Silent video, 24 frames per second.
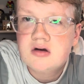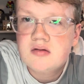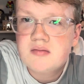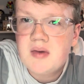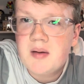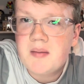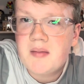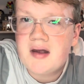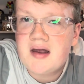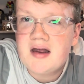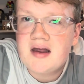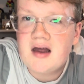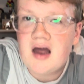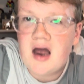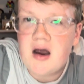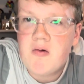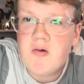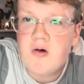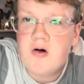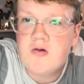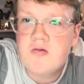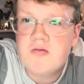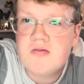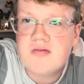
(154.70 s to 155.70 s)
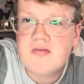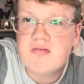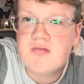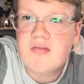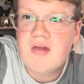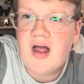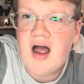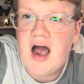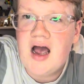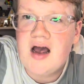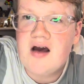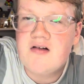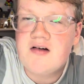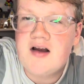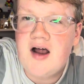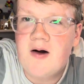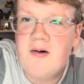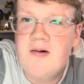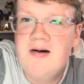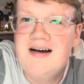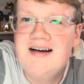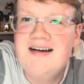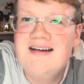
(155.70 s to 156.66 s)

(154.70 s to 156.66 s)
Maybe I won't. I don't know.